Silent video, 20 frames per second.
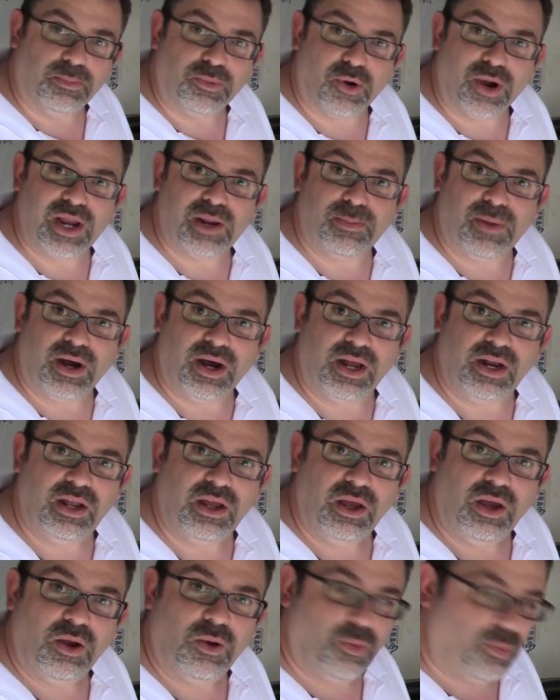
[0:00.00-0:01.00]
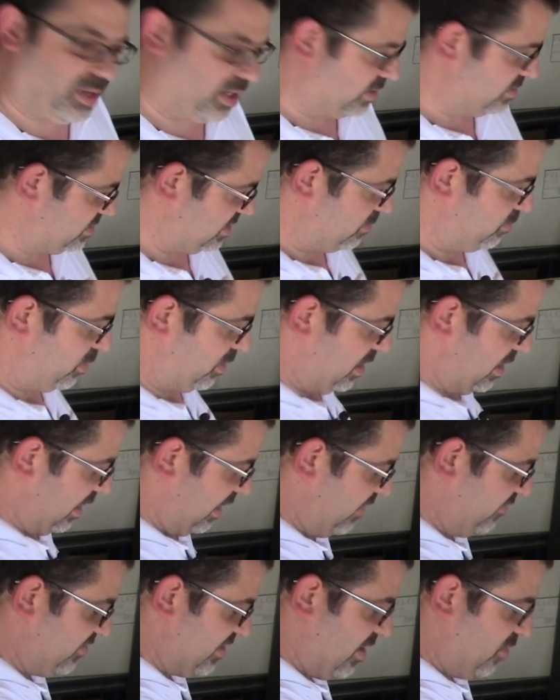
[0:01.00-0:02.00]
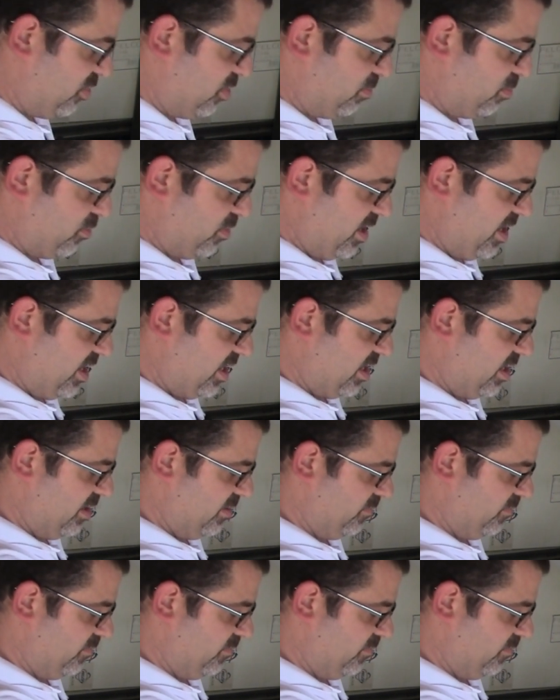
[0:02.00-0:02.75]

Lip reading: a brake mod, we can simply lift out the brake,